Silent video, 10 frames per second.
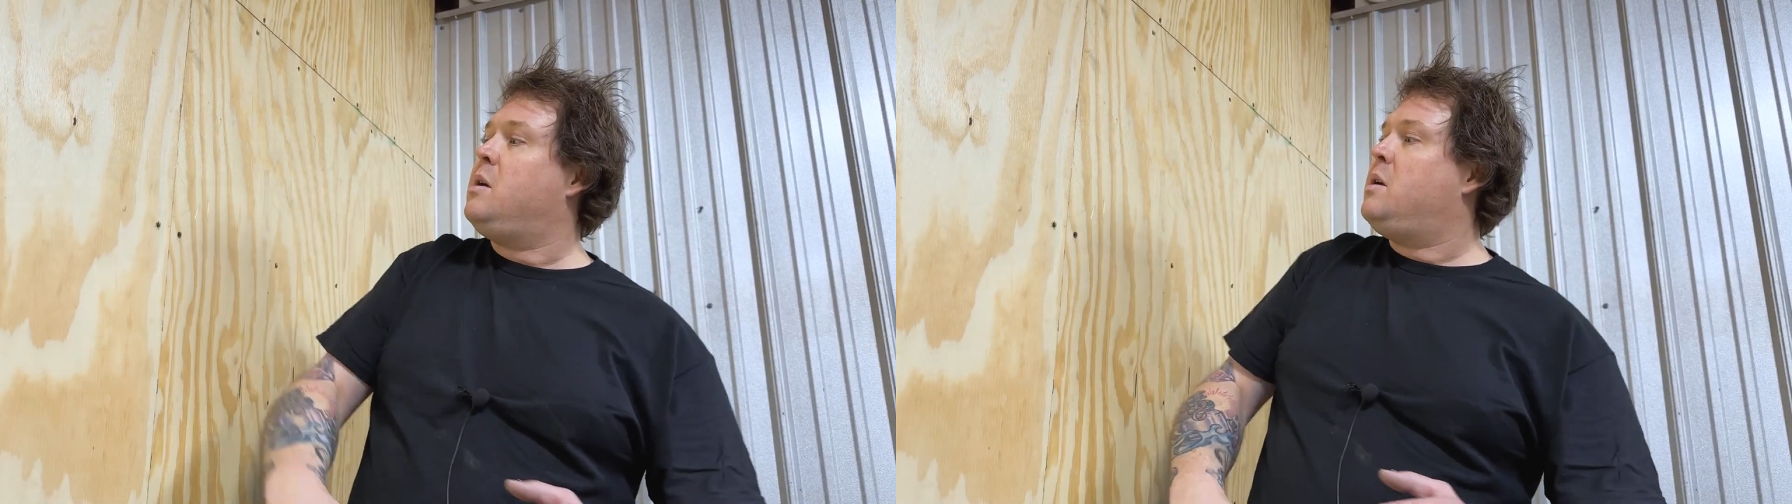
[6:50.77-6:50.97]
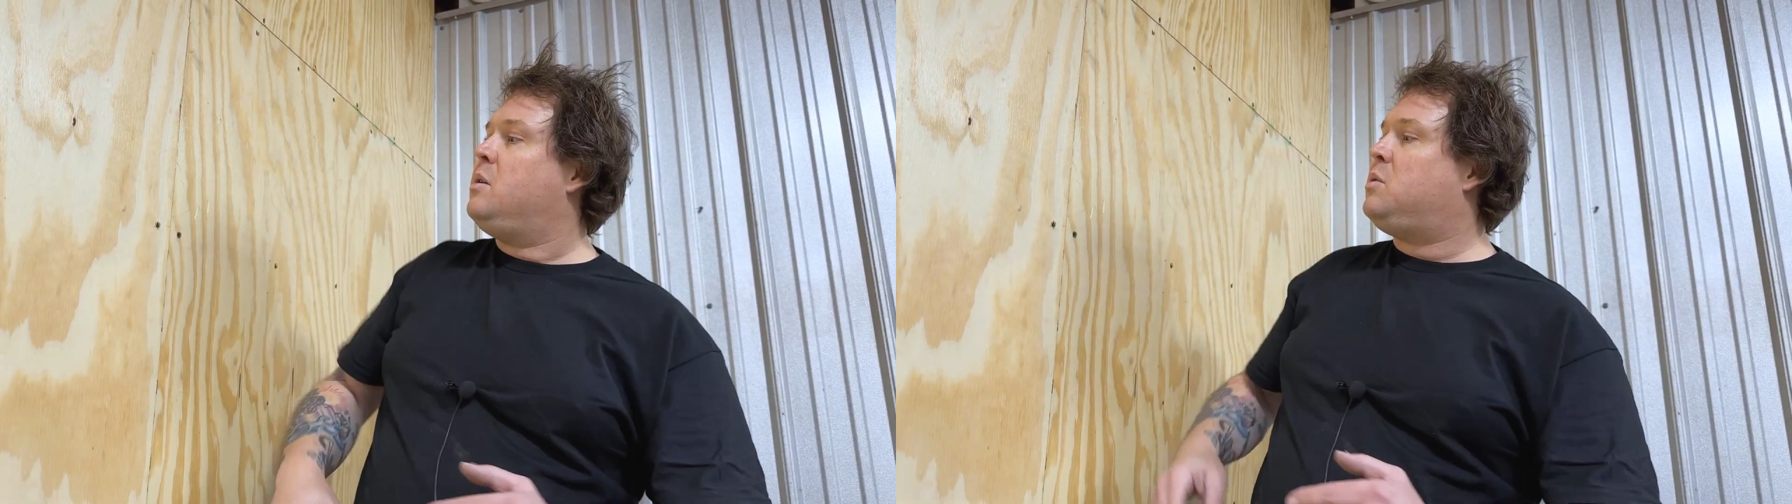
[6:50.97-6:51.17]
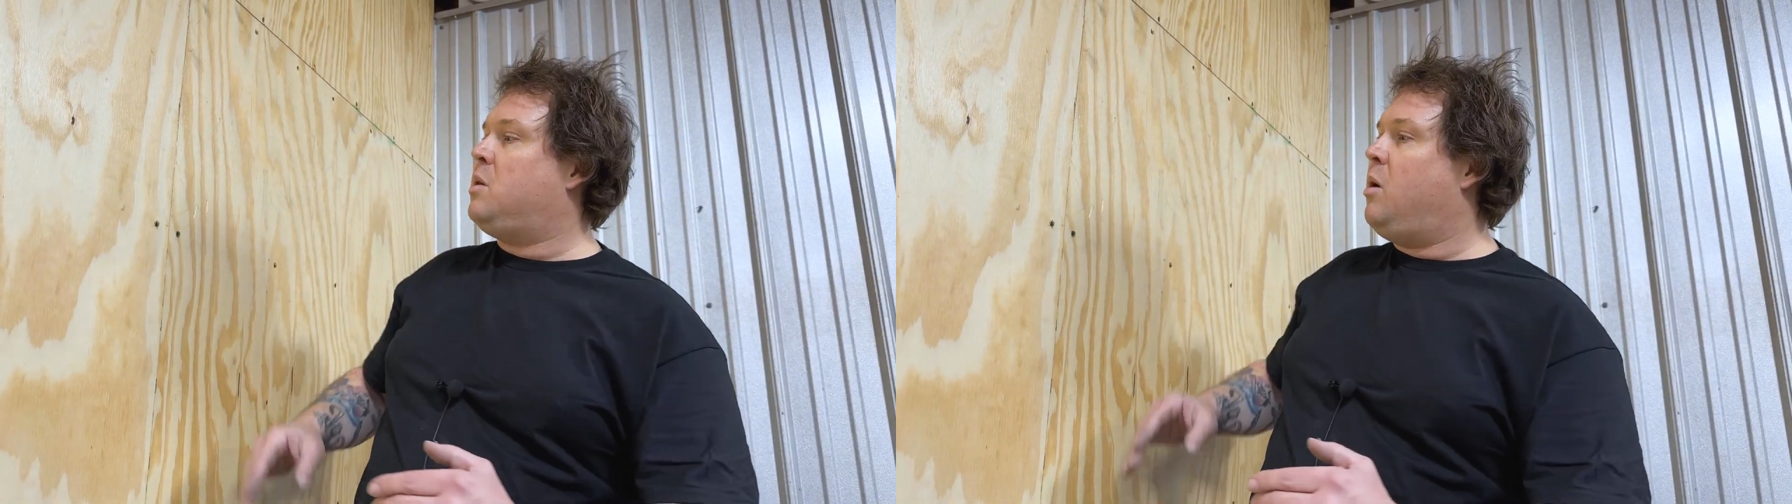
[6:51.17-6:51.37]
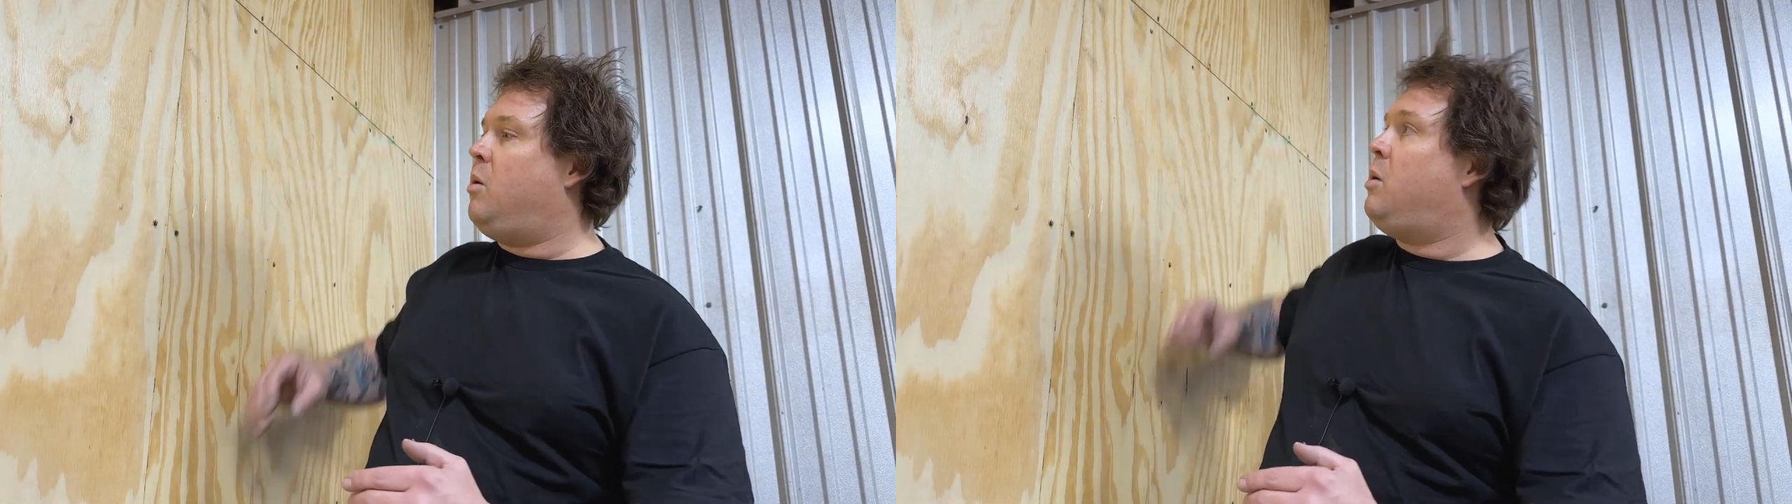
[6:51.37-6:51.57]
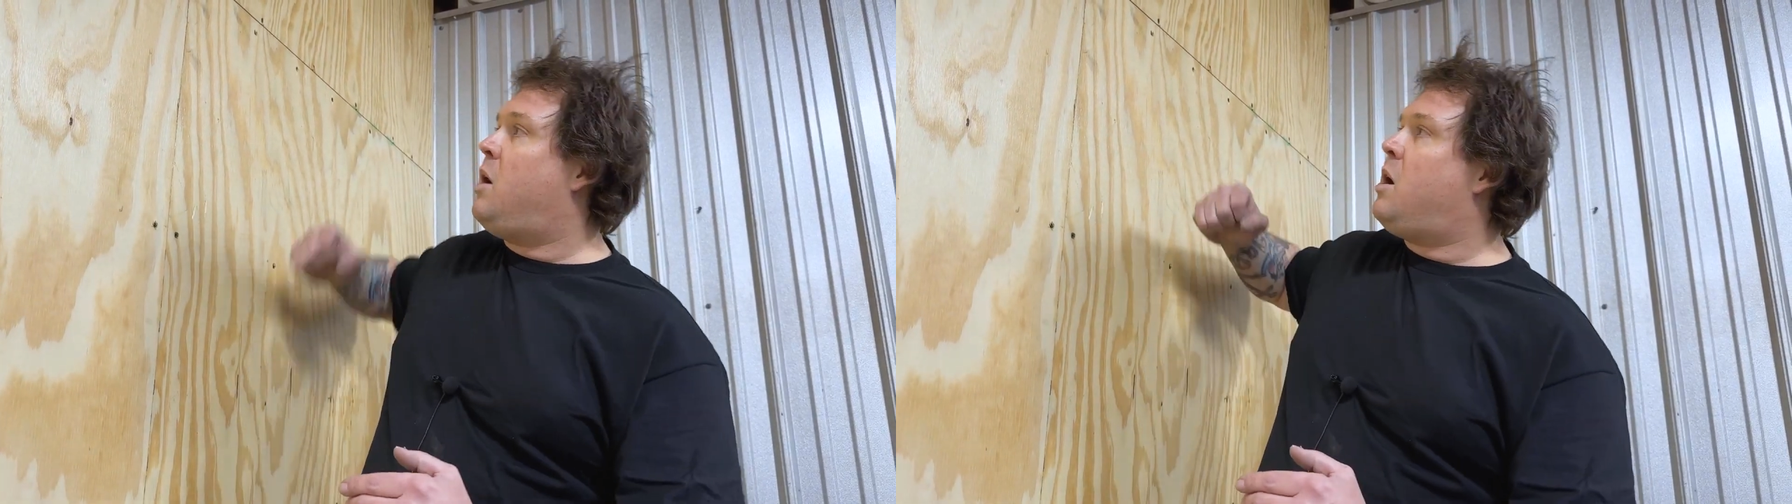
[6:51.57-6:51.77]

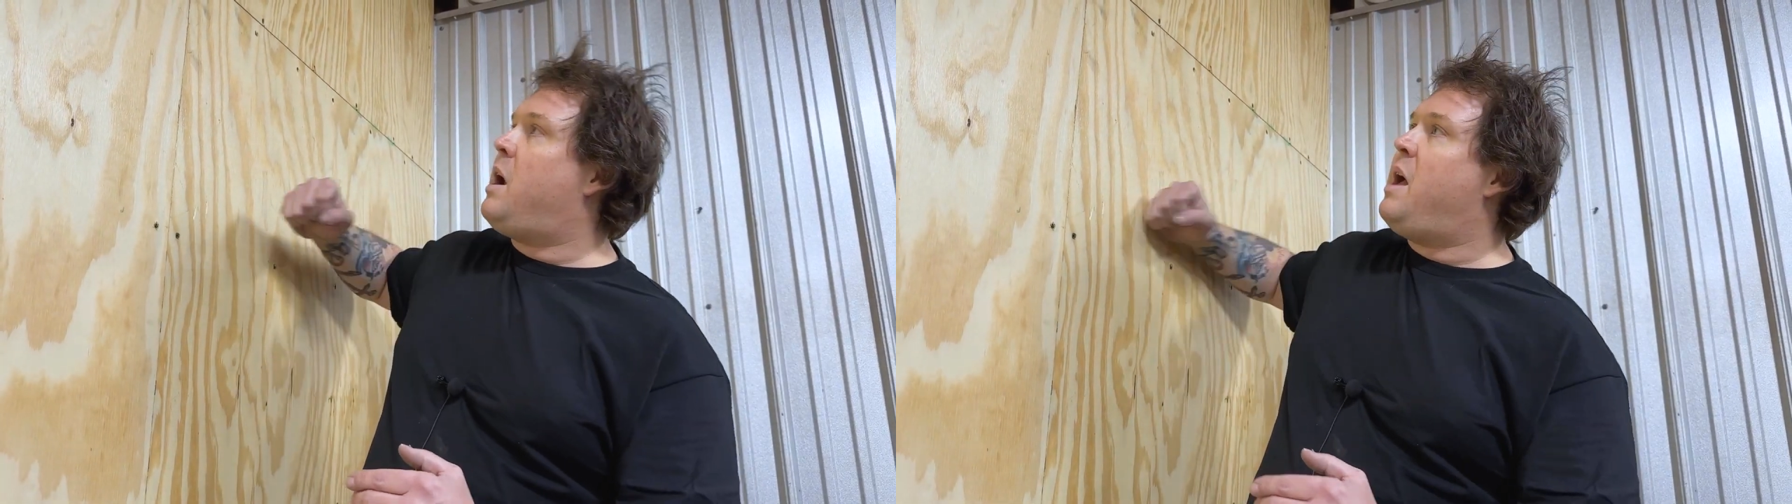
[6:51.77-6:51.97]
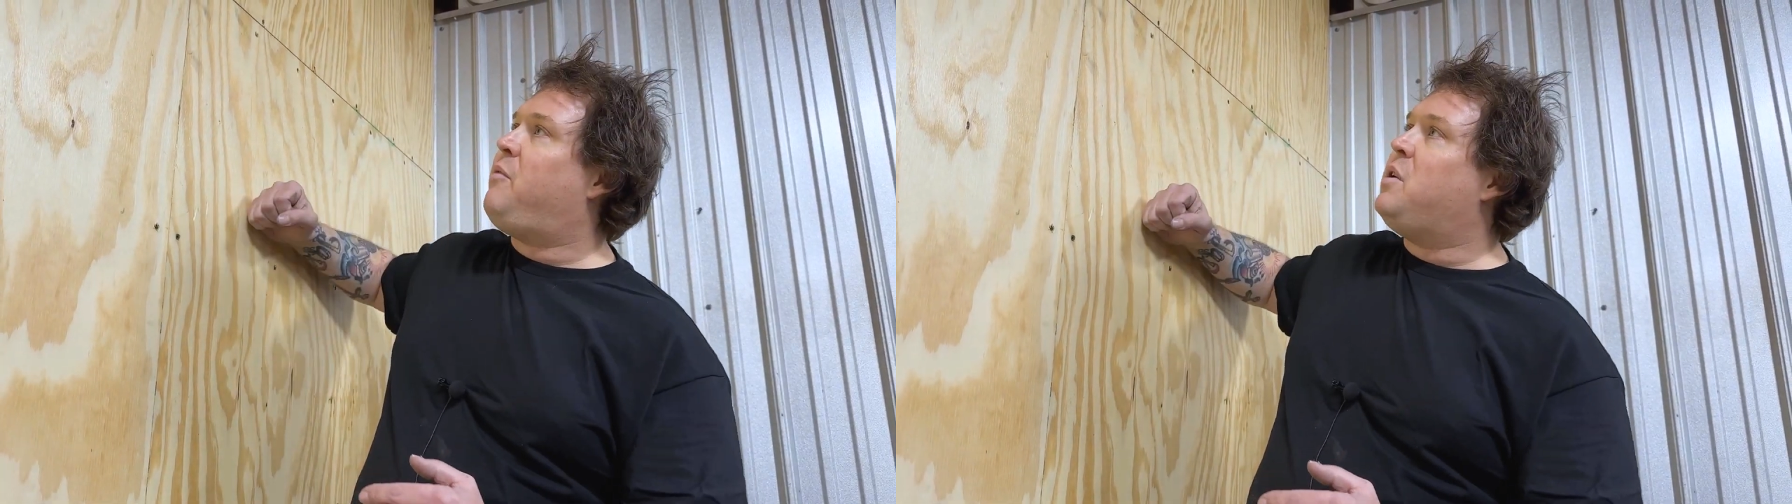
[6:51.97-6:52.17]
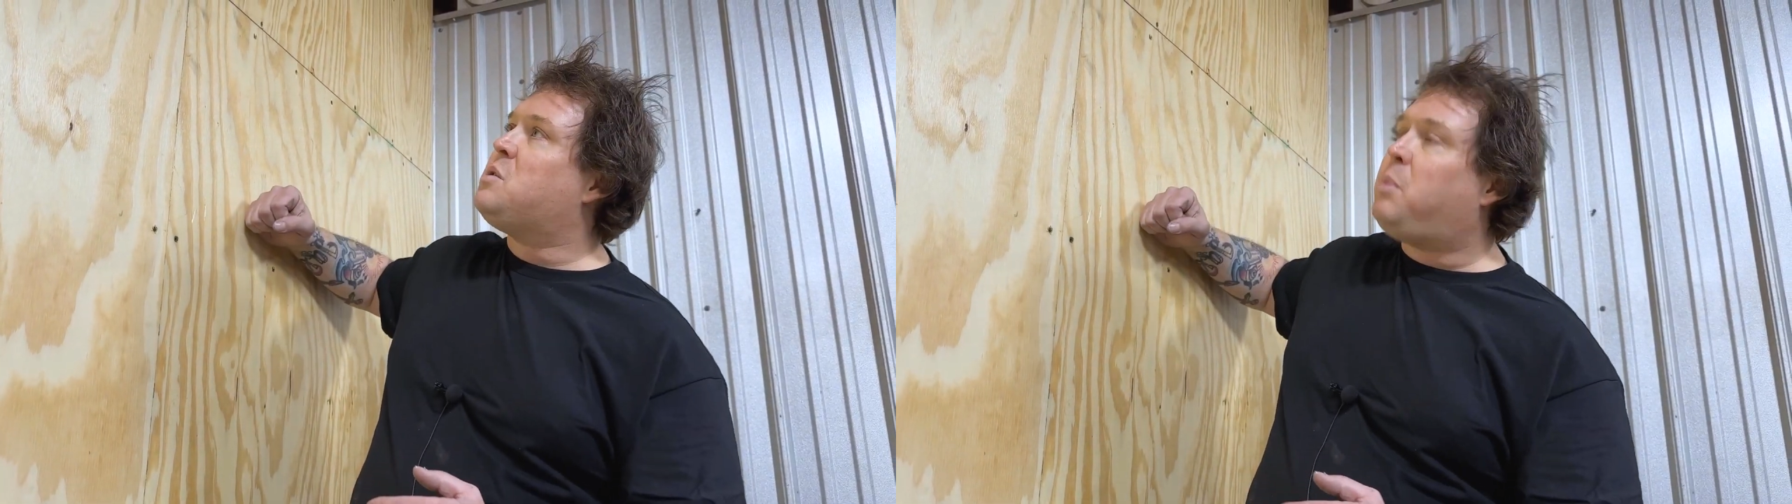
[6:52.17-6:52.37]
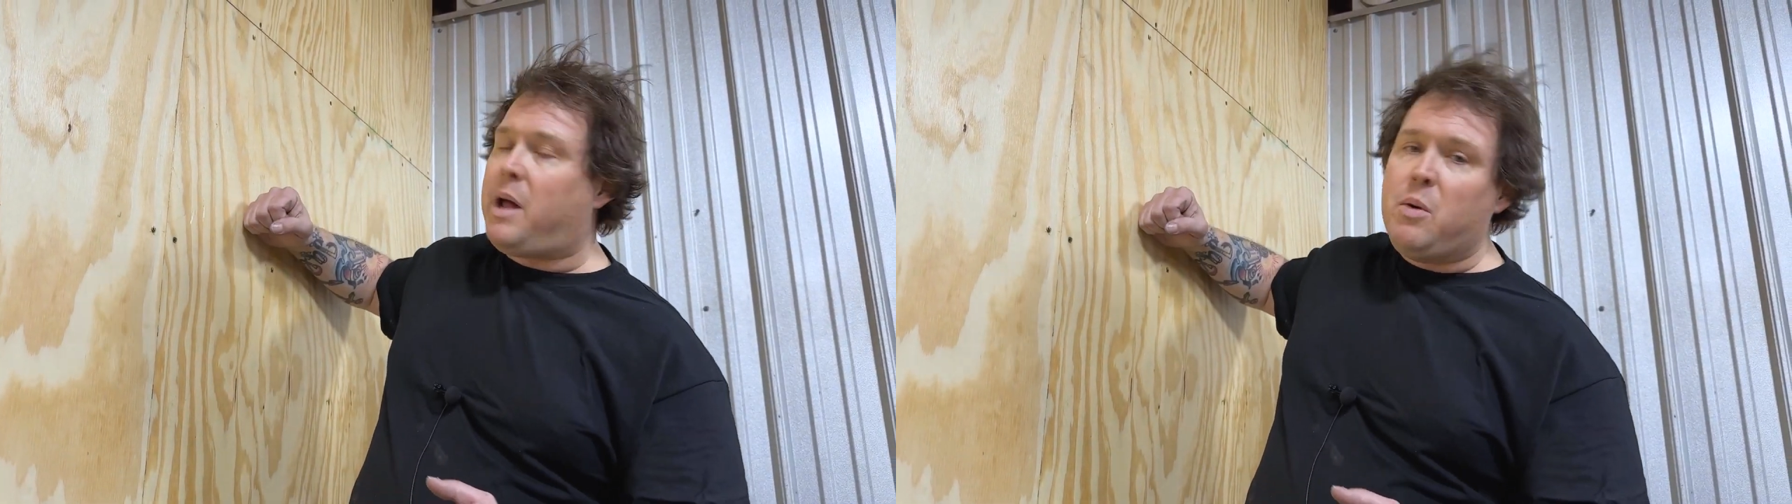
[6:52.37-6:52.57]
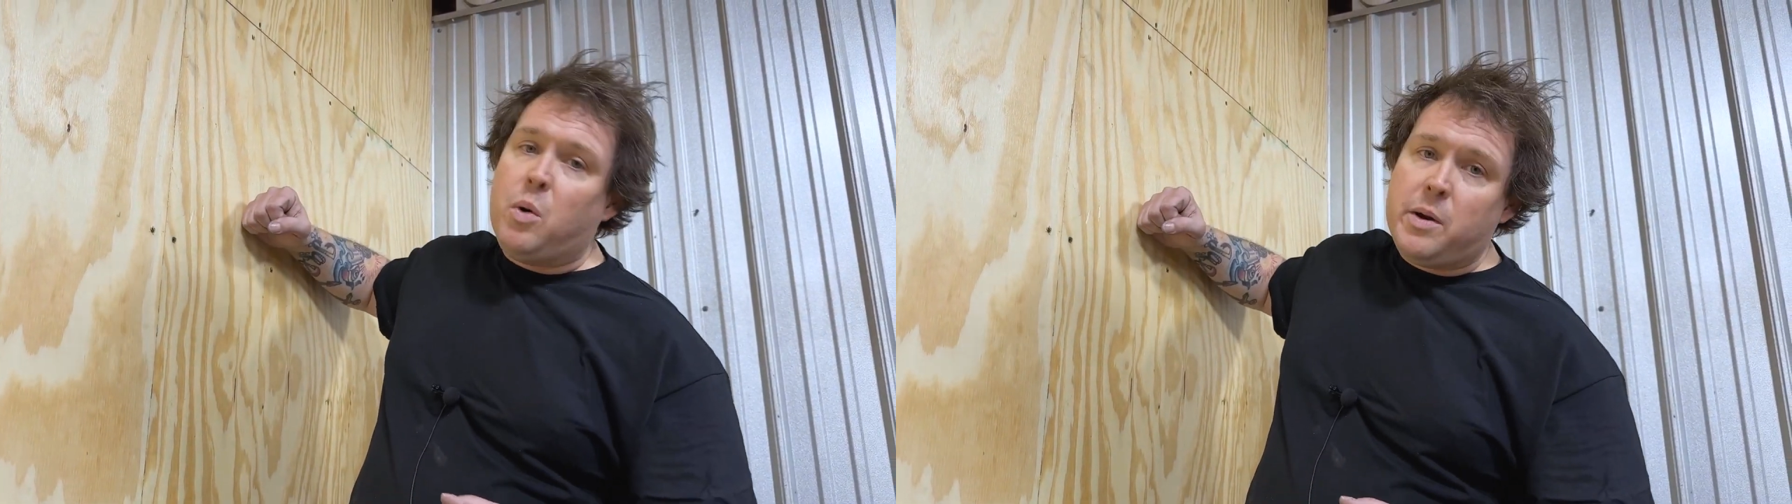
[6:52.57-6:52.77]
So our 1/2 inch
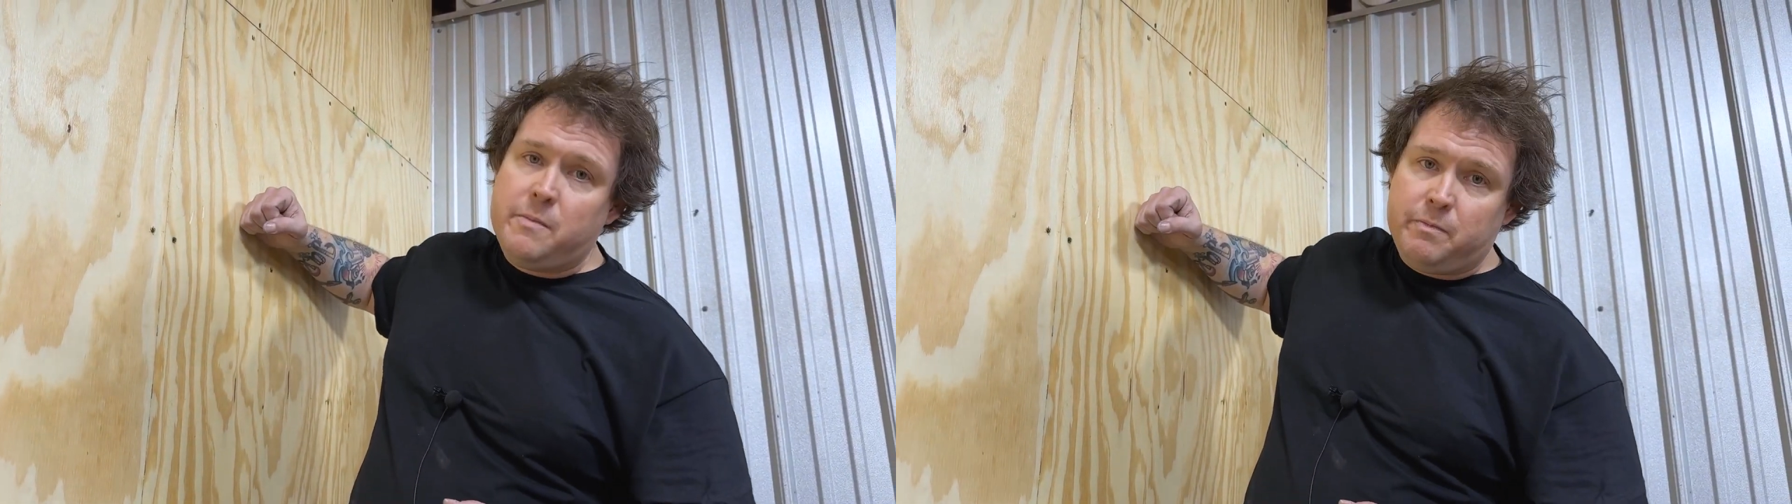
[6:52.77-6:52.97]
plywood